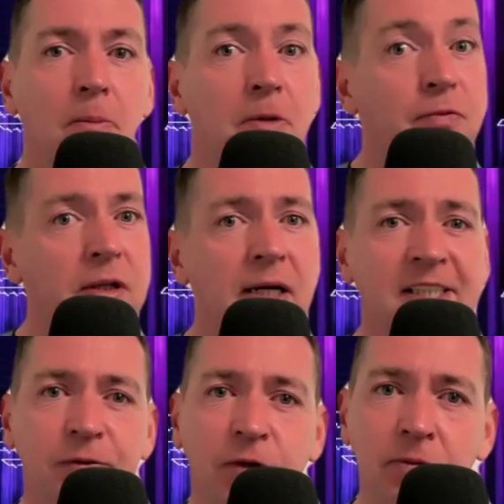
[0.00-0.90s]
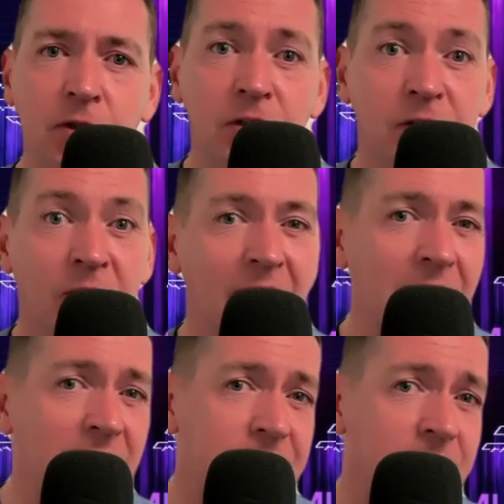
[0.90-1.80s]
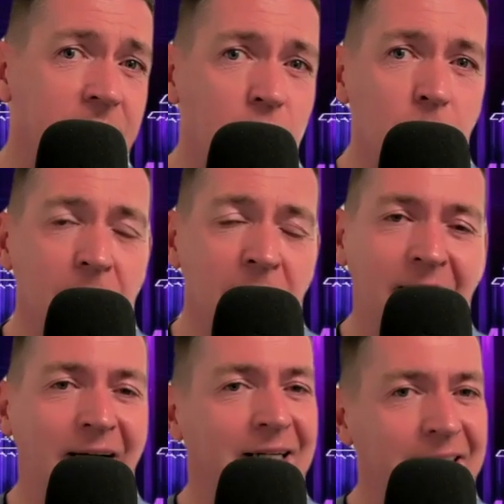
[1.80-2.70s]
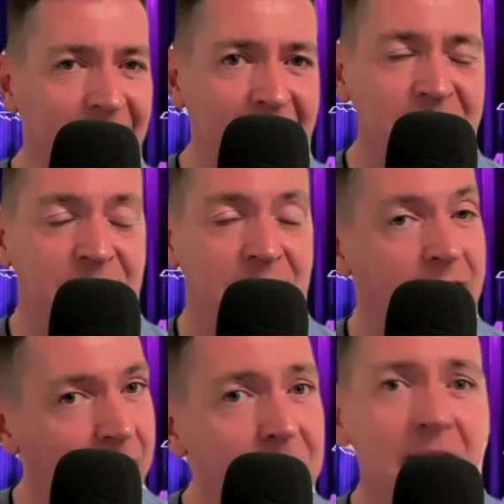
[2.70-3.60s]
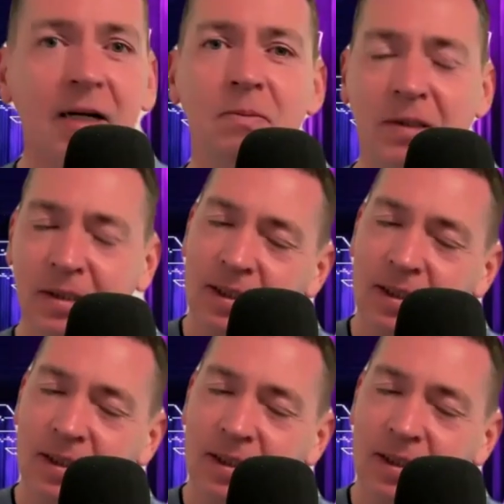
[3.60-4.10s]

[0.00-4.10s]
But if the last 5 years are anything to go by, I guess M&M,